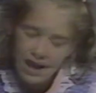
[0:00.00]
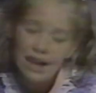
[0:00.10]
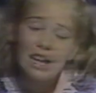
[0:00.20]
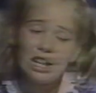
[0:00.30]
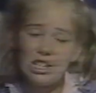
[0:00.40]

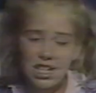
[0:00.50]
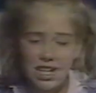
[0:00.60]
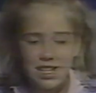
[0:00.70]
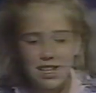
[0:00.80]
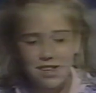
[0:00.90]
In
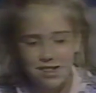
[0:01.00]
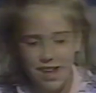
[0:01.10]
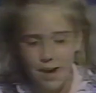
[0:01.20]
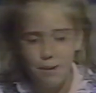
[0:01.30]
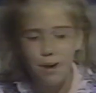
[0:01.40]
Jesus'
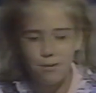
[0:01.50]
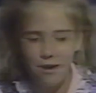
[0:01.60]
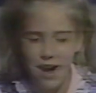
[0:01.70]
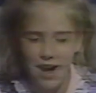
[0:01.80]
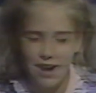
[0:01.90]
name I
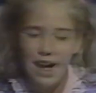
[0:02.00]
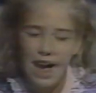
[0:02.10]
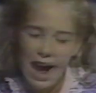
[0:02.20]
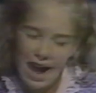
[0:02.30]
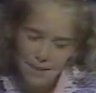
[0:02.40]
pray,
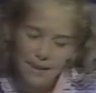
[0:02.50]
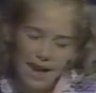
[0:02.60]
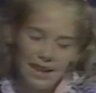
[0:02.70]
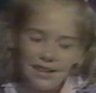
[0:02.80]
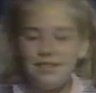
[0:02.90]

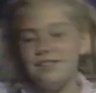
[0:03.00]
amen.